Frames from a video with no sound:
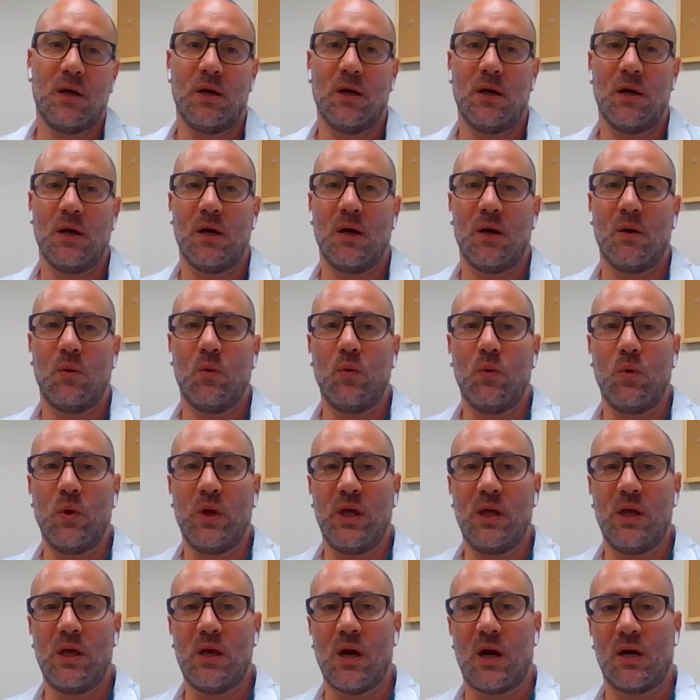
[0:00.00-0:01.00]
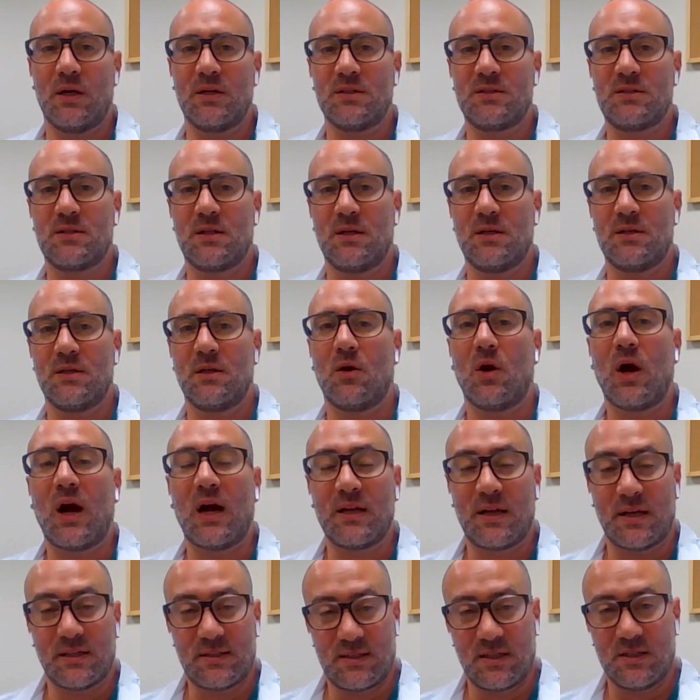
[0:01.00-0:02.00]
Uh, we
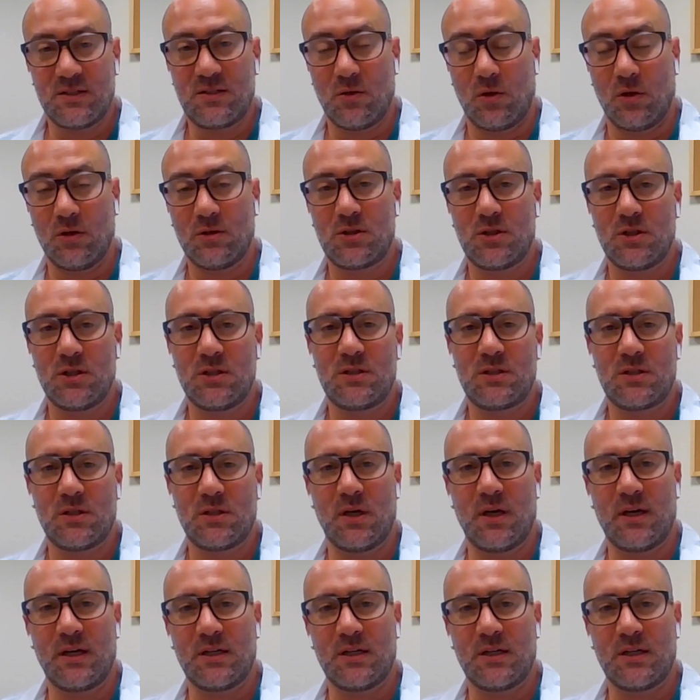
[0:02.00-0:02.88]
anesthesiologist